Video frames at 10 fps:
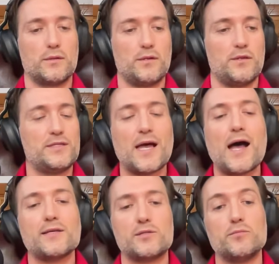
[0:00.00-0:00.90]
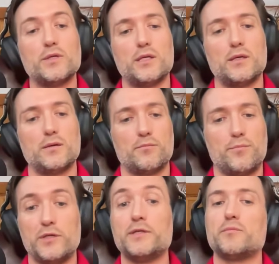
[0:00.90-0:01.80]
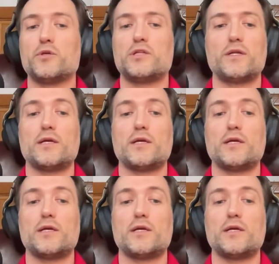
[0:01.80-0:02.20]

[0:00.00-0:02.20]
this has to be politically motivated.